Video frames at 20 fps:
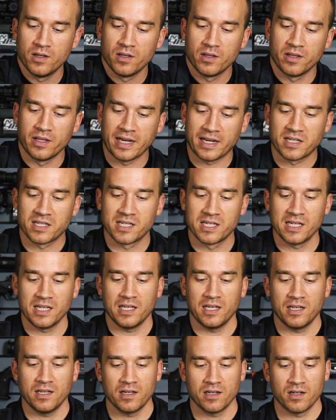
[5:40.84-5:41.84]
The
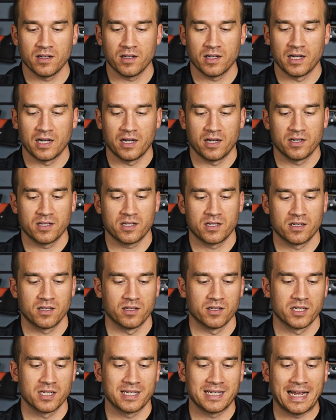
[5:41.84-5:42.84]
XC, so
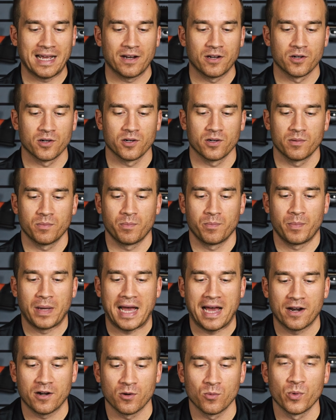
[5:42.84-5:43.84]
the standard
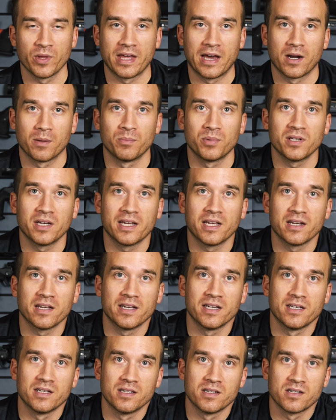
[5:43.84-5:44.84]
pattern without a plate
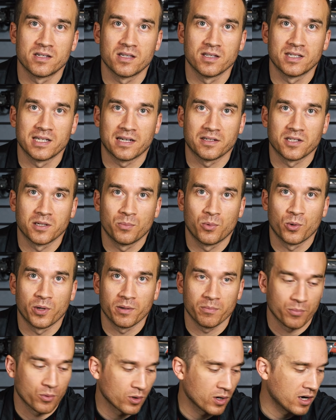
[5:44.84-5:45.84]
is the Delta
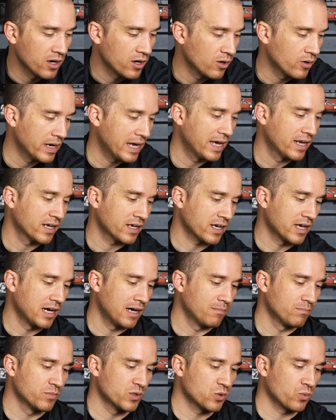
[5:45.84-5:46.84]
Point Pro, and it
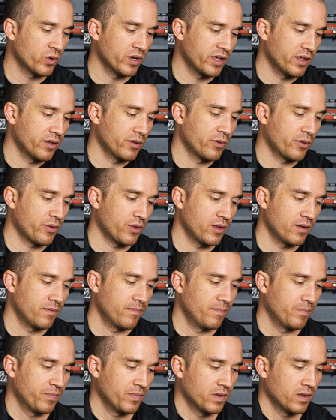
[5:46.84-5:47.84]
comes with
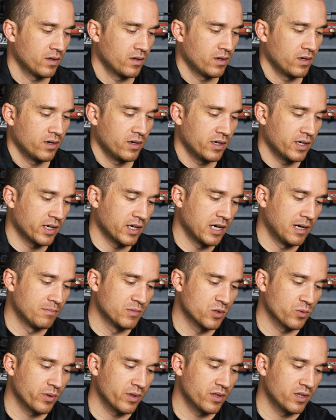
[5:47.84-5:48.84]

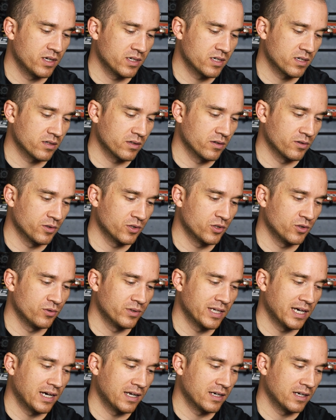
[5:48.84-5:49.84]
this little
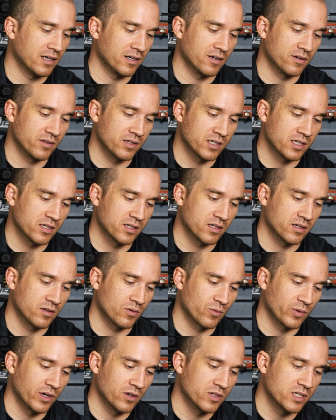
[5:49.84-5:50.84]
doodad here. This is a
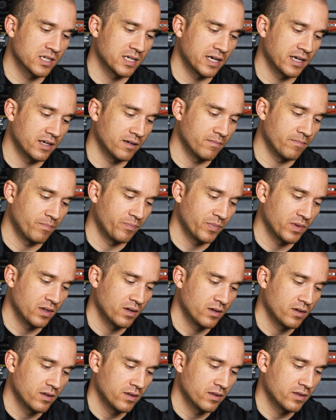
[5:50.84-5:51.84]
rear sight
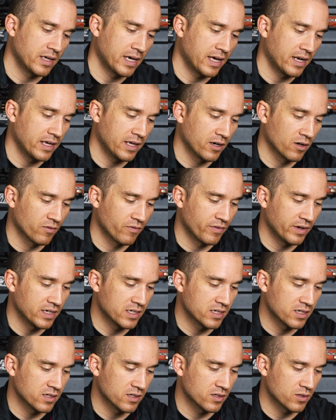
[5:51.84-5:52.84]
that
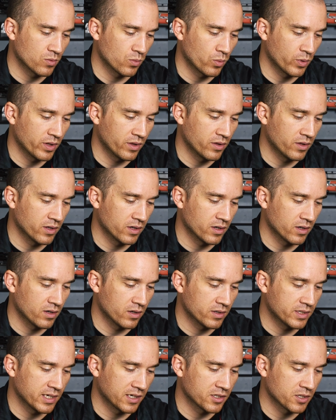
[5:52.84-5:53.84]
interfaces with
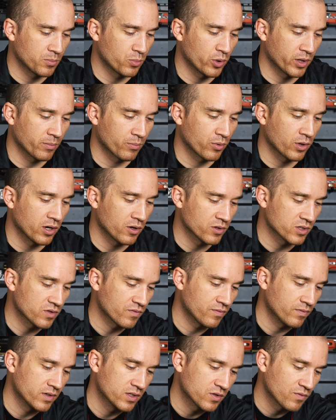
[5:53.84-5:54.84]
the Delta Point Pro
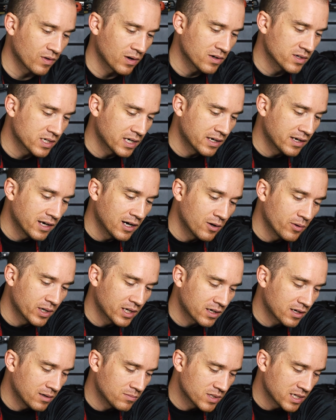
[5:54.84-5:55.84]
as far as I know, and
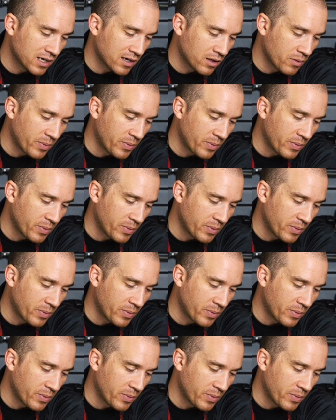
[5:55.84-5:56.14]
it comes out of the